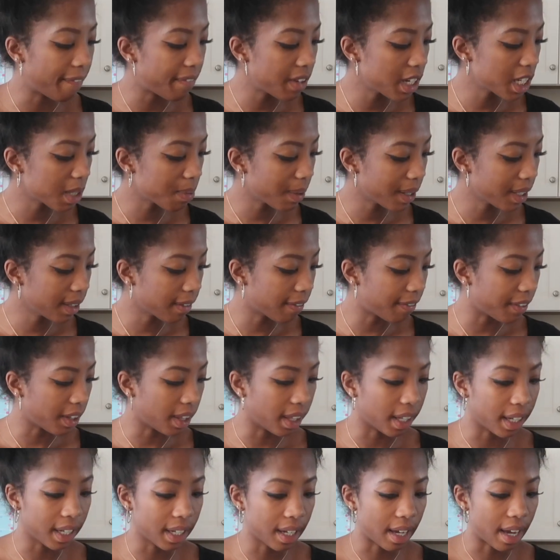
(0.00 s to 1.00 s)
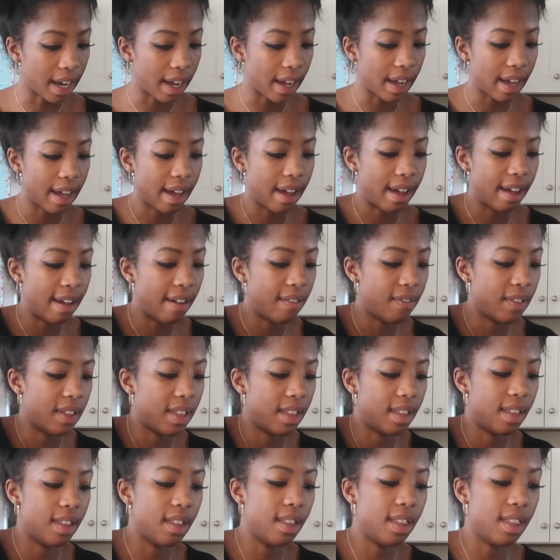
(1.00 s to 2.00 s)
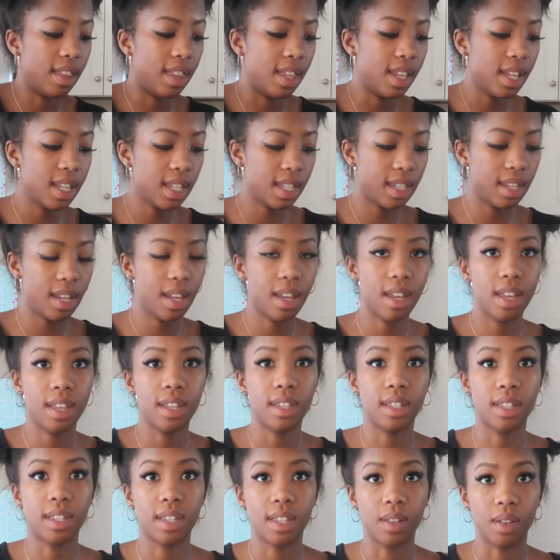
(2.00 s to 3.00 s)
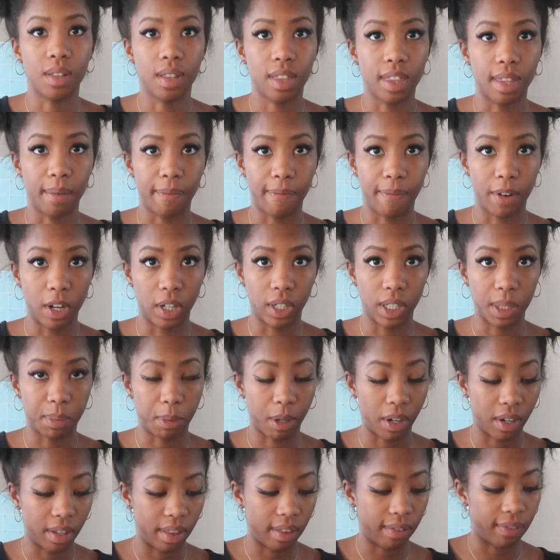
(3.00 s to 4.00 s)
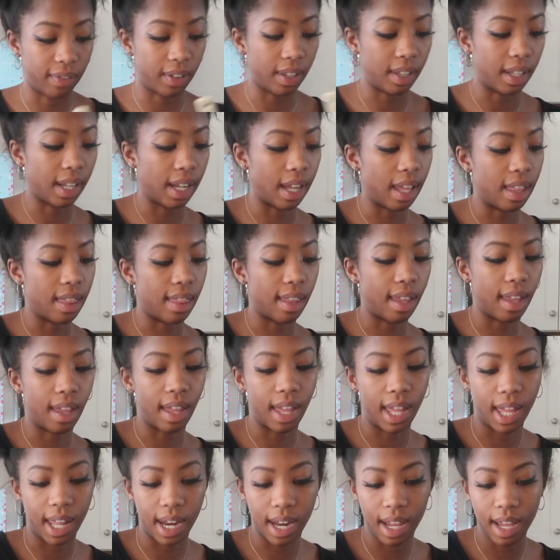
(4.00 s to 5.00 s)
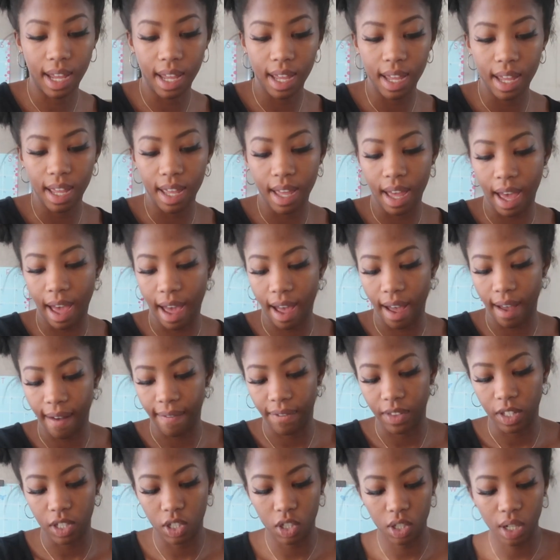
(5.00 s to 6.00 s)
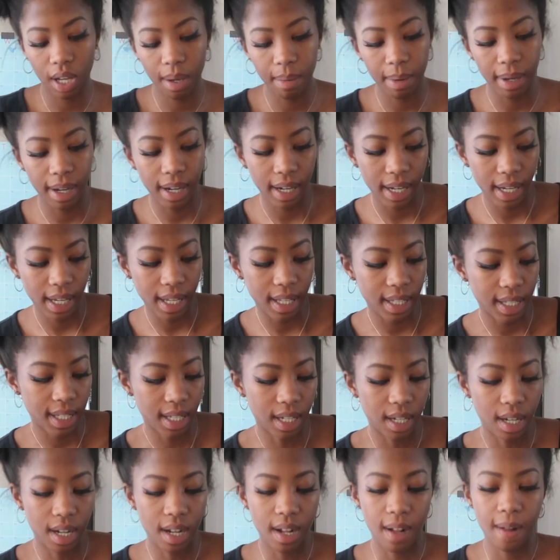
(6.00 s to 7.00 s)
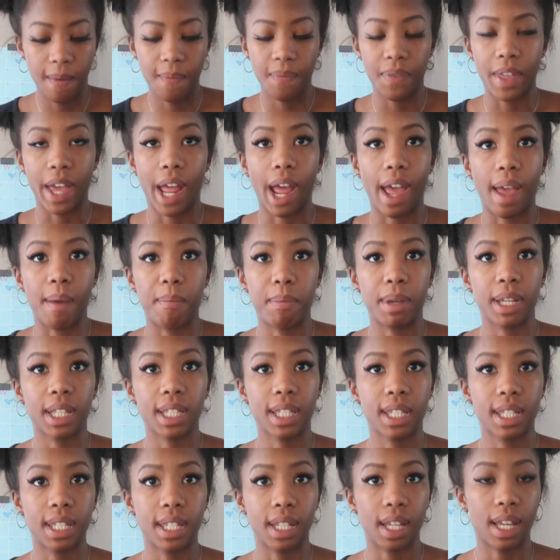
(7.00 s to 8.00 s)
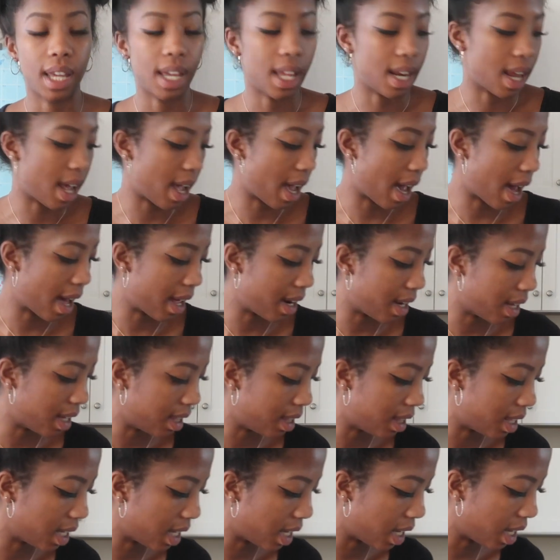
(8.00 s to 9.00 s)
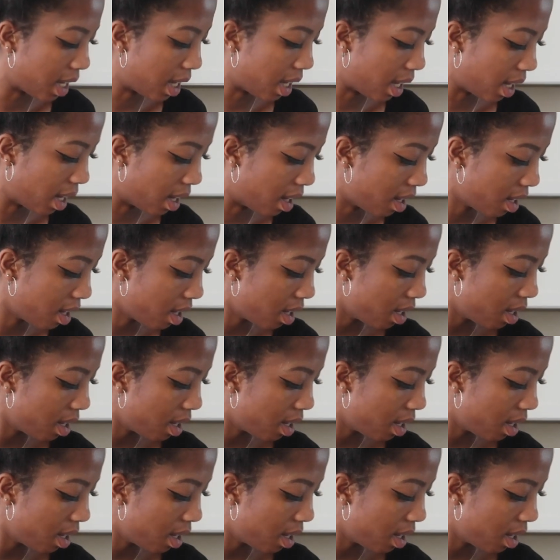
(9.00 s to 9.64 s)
I finished making the filling. This is the first part of the filling, and then I have the strawberries that I mixed, and I added the